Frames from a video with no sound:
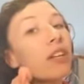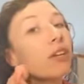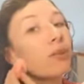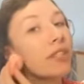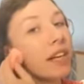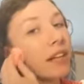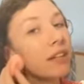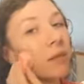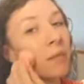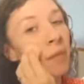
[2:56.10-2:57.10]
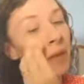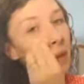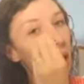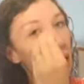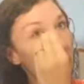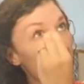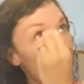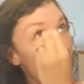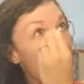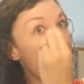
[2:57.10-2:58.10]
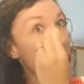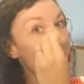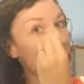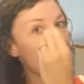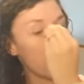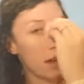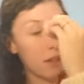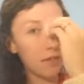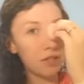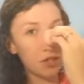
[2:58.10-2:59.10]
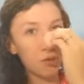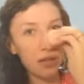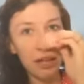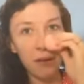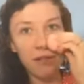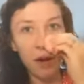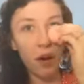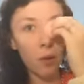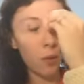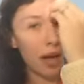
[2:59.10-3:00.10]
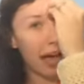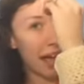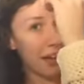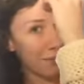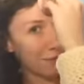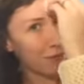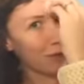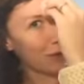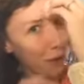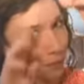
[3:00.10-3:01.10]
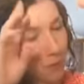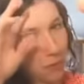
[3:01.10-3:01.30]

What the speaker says: been using that I would love to give away for